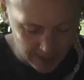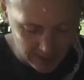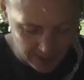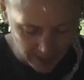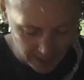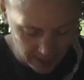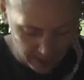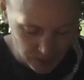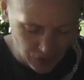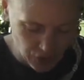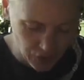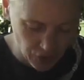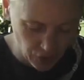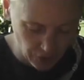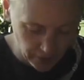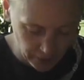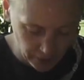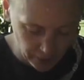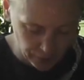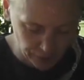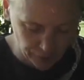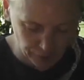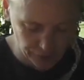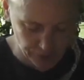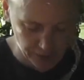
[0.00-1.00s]
a
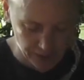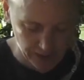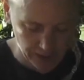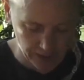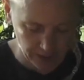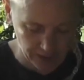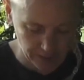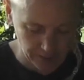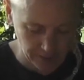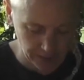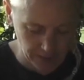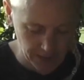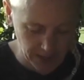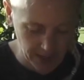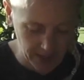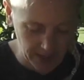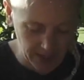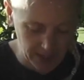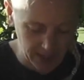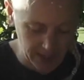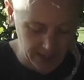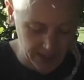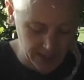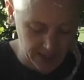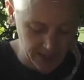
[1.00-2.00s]
historical figure.
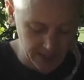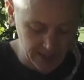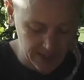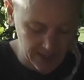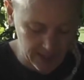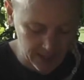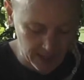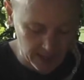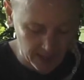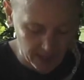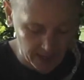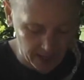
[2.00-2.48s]
He's